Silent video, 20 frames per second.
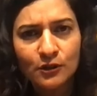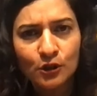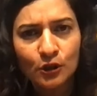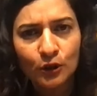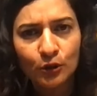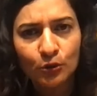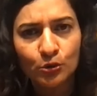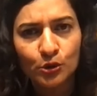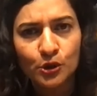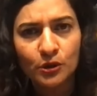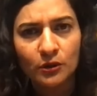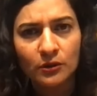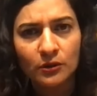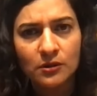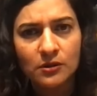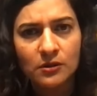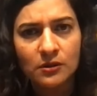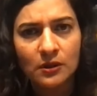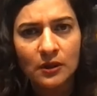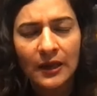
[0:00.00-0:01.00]

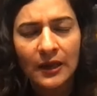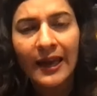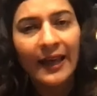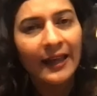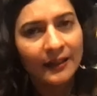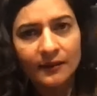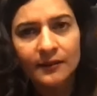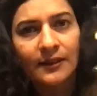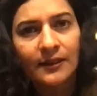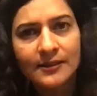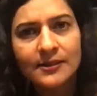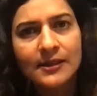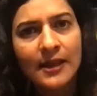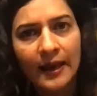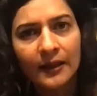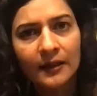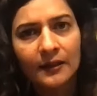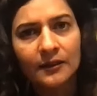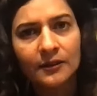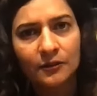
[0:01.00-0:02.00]
solutions? Health is
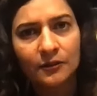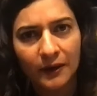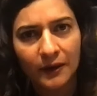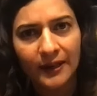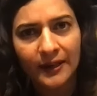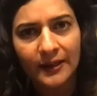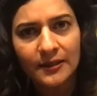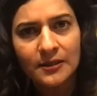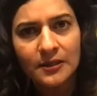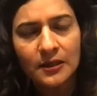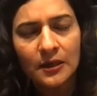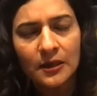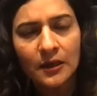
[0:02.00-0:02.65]
health, right?